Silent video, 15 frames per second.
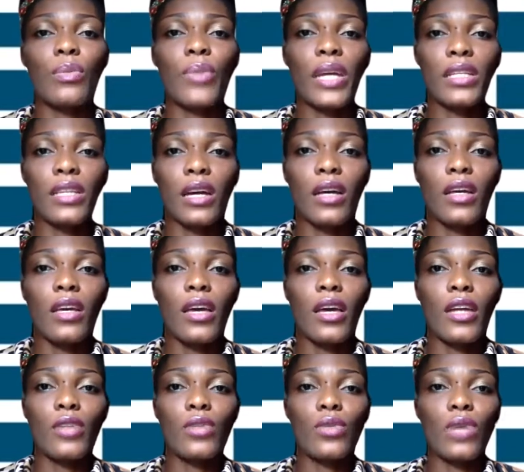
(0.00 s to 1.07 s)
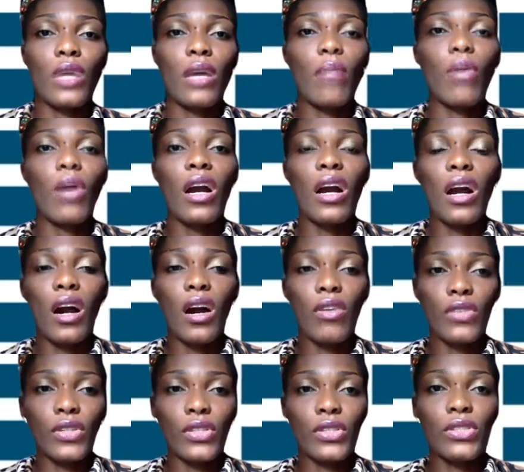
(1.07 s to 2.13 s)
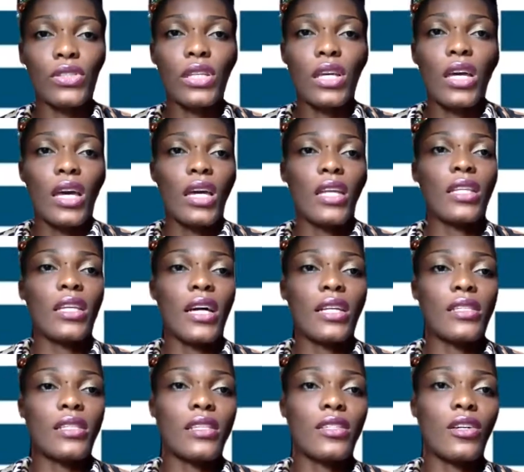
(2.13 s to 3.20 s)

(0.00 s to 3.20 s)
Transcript: Betta Edu, among others. And that's it.